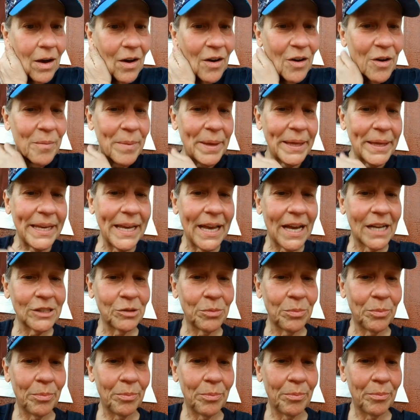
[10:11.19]
oh, my
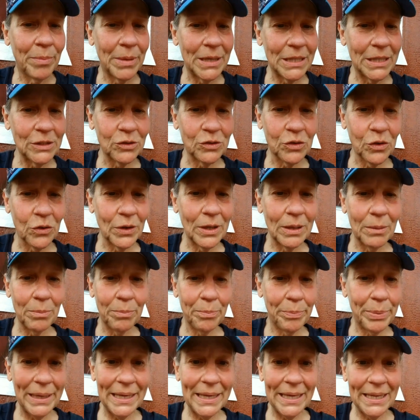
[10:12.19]
gosh,
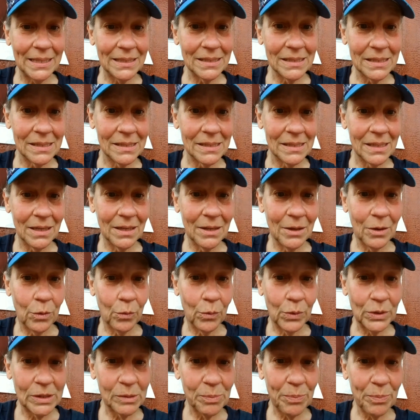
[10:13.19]
minestrone beans
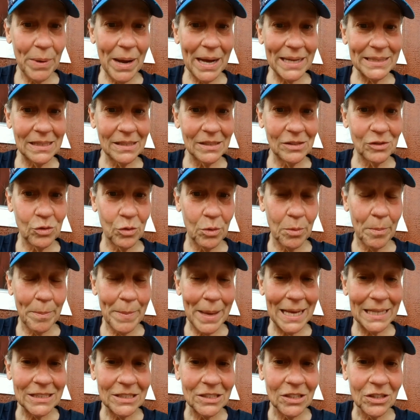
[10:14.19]
with spices to a
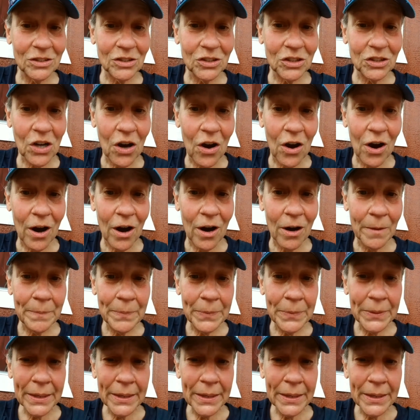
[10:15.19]
mason jar